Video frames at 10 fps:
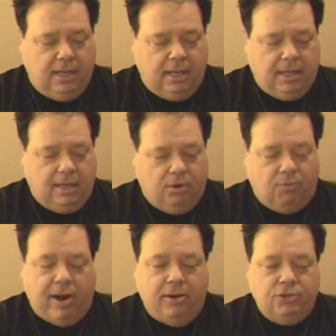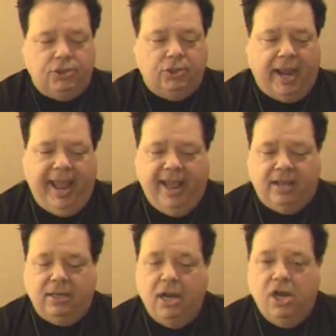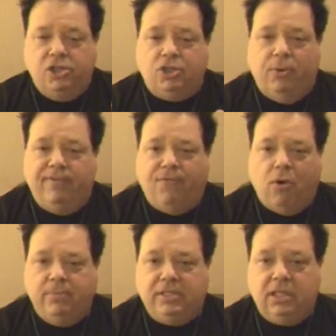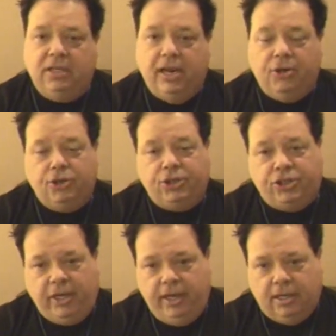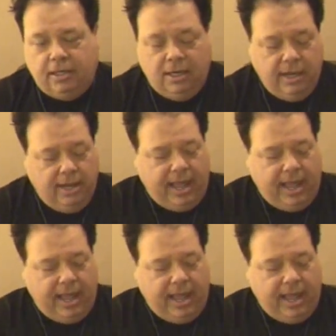around your hand so it forms the letter Shin,